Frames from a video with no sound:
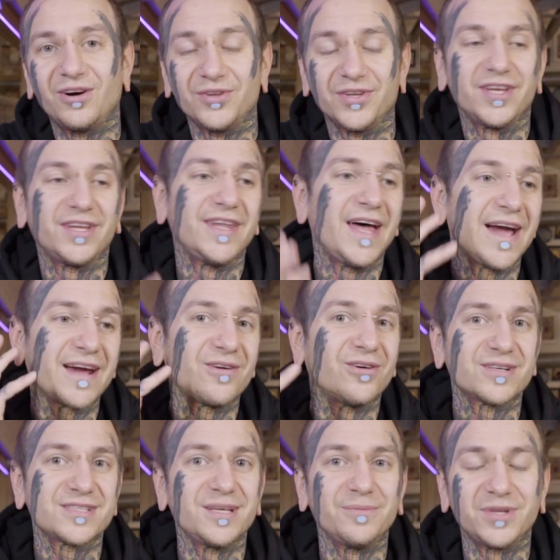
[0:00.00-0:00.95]
on the neck
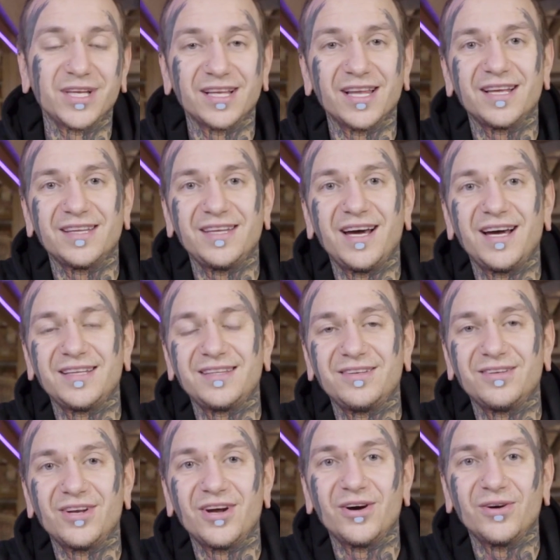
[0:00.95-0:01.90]
or something like that,
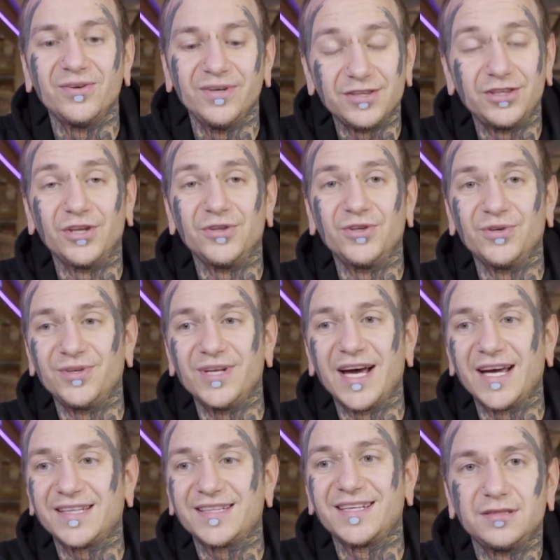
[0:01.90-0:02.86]
you know. Don't do
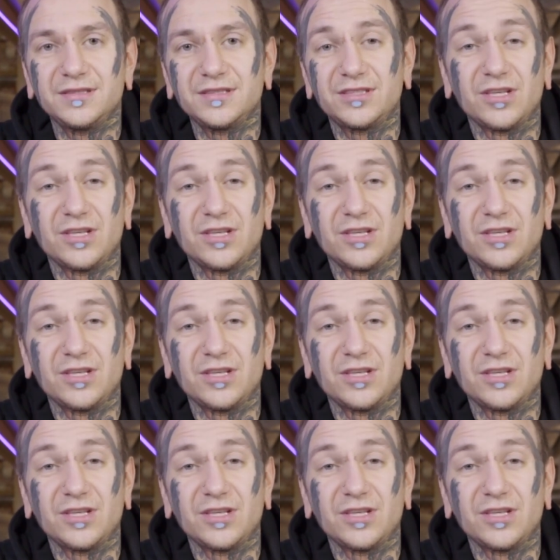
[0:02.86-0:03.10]
that.